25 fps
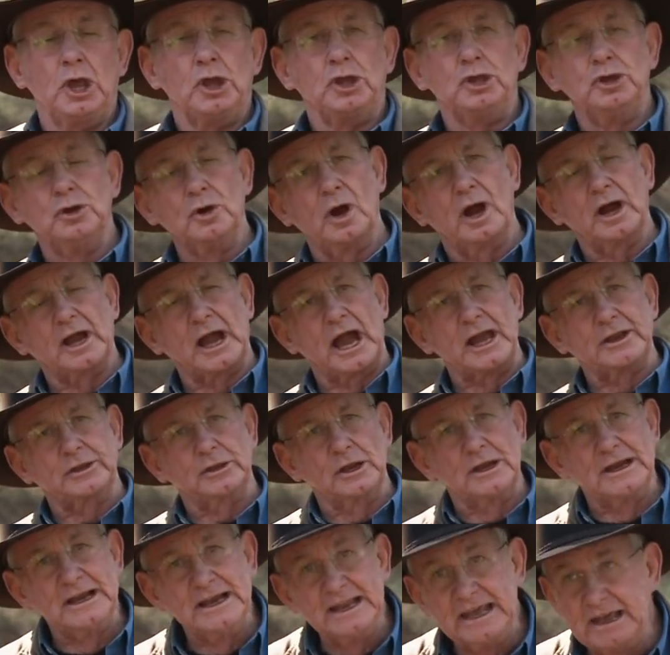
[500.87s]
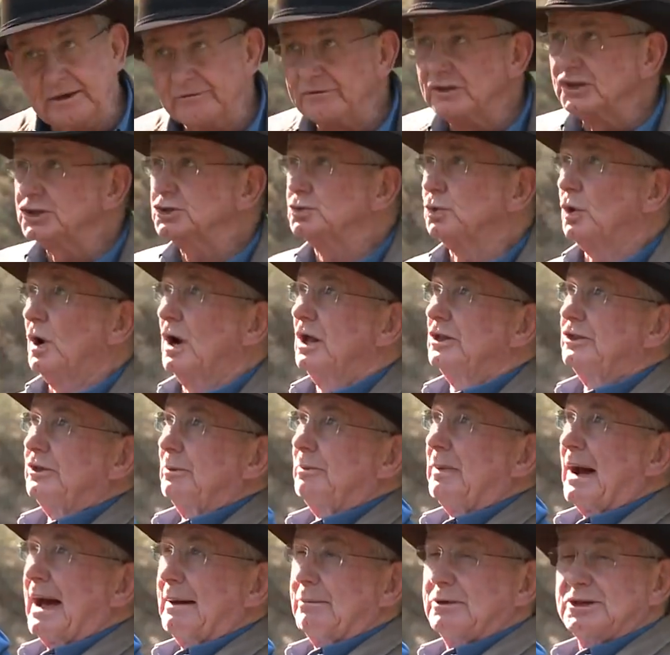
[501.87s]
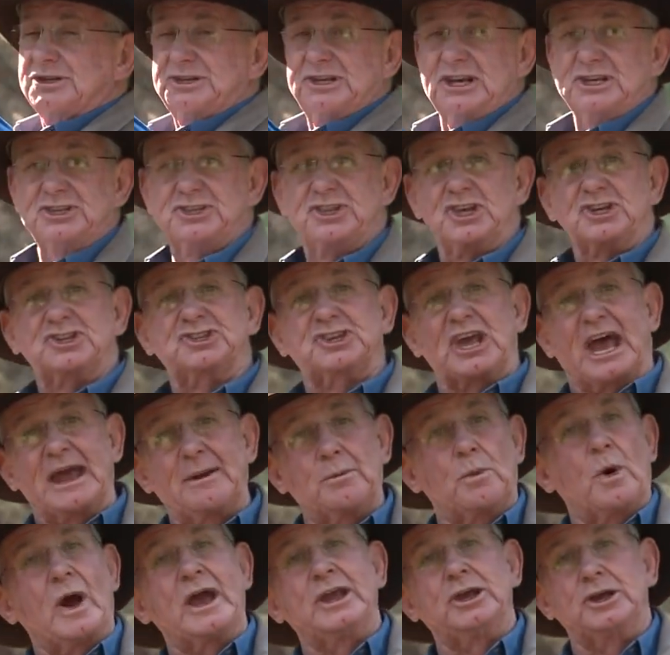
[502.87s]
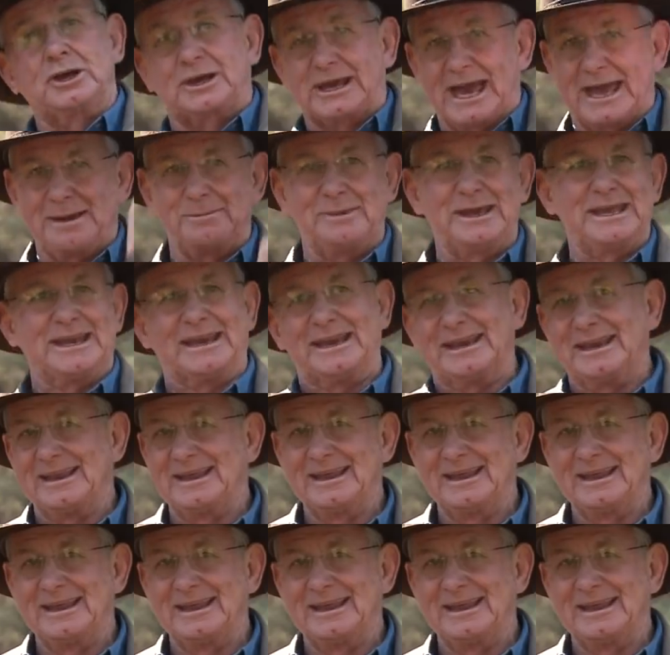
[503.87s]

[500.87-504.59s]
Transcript: You are going to leave this world, the Bible says, the same way you came in.